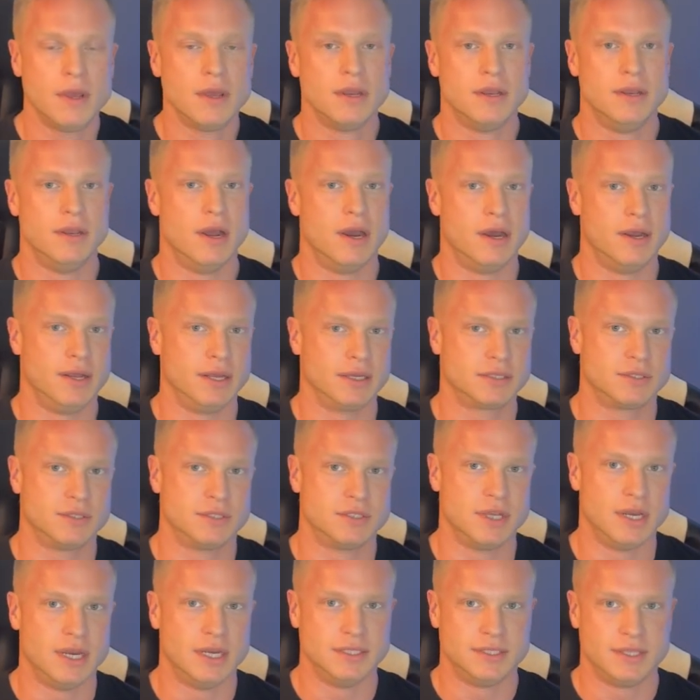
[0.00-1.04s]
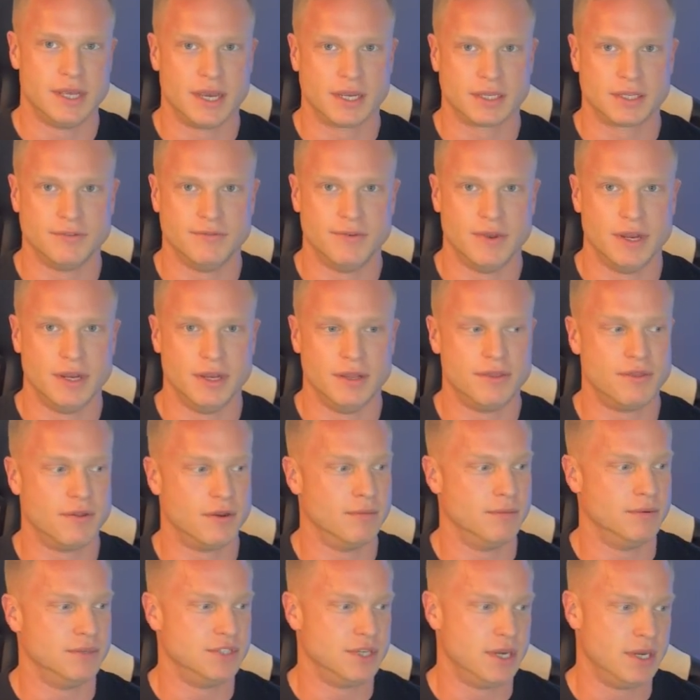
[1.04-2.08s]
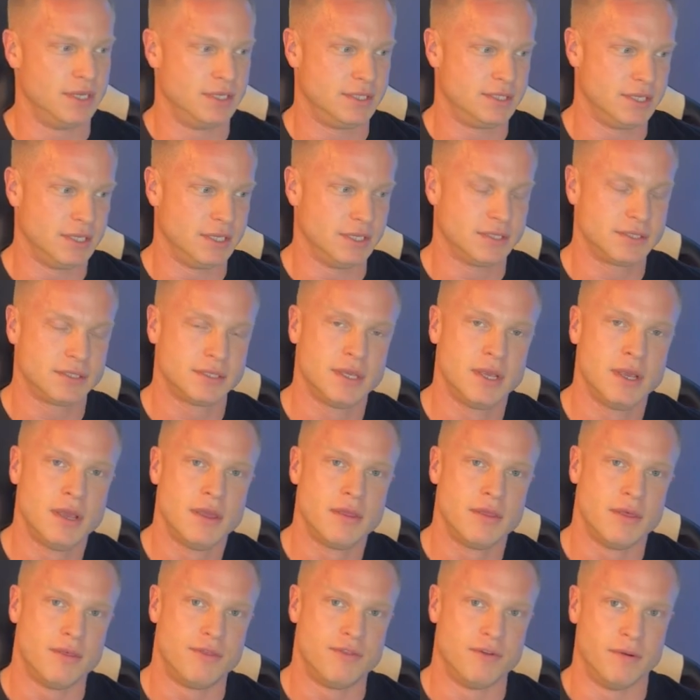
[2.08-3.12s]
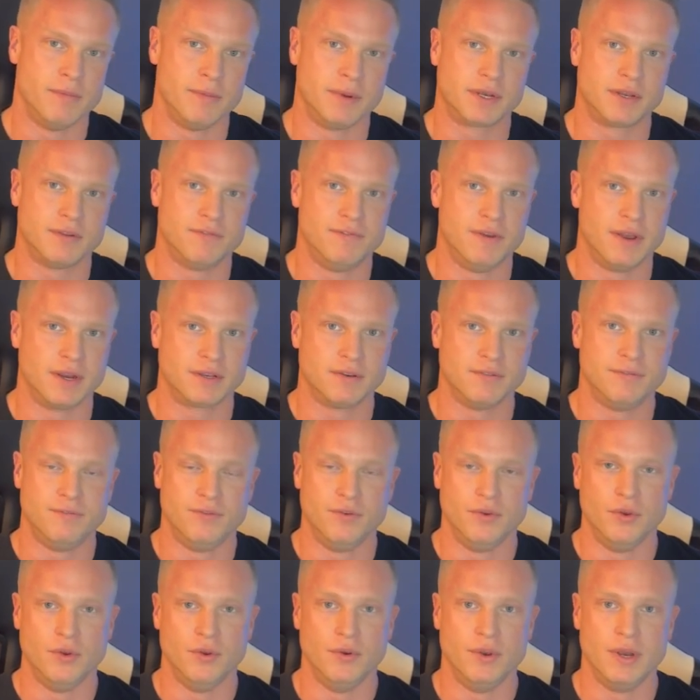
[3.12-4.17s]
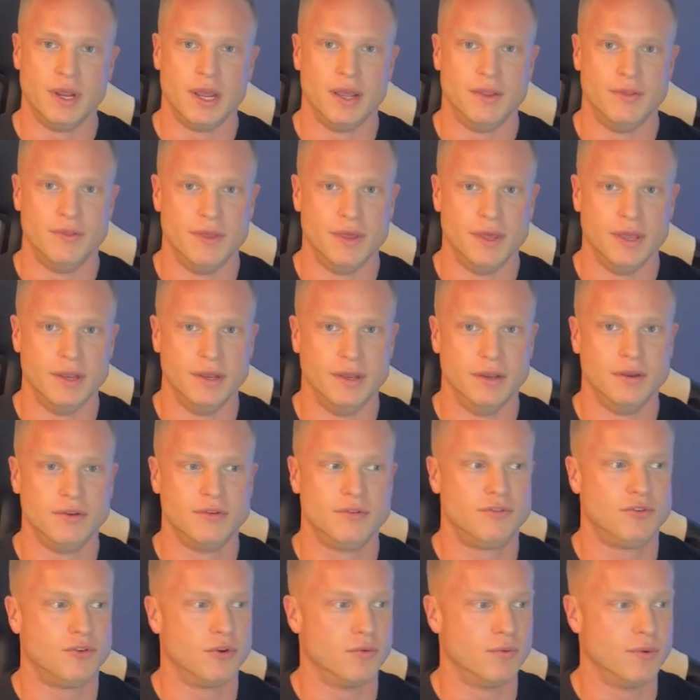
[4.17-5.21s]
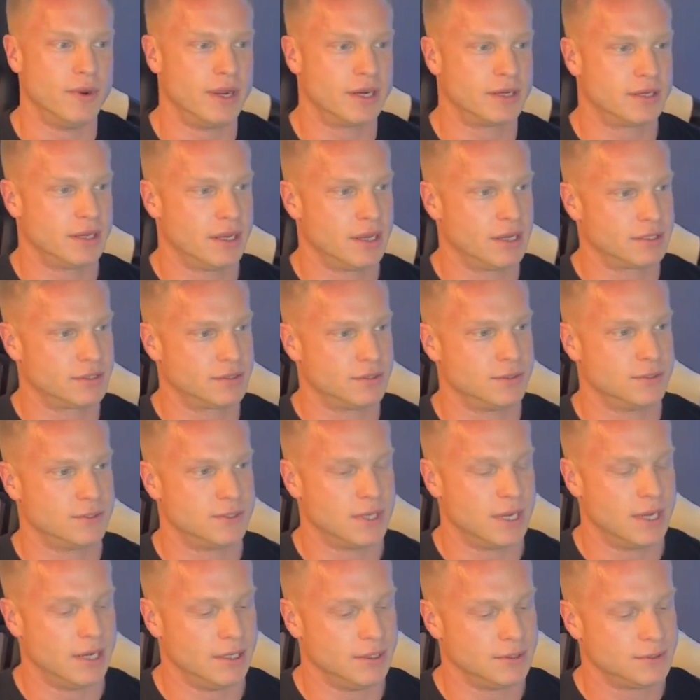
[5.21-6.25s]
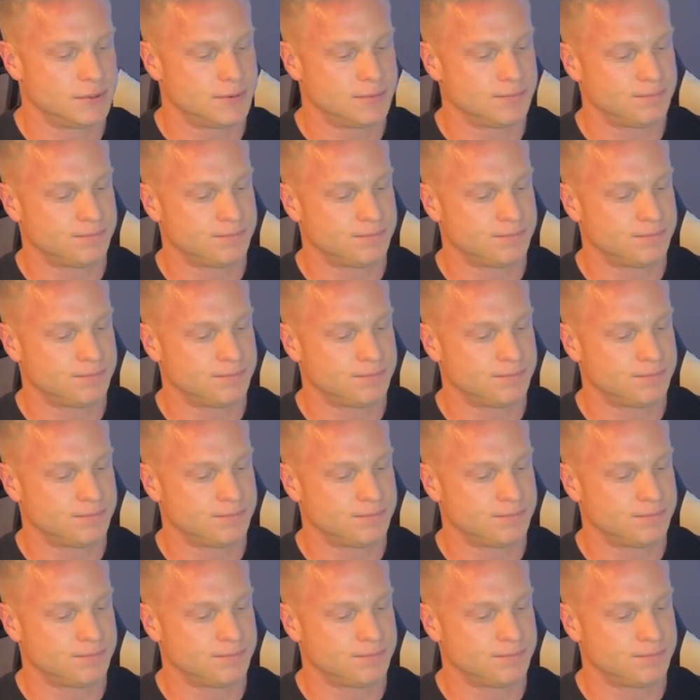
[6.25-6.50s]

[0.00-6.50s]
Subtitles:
non-exercise activated thermogenesis, the thermic effect of food, and then direct exercise.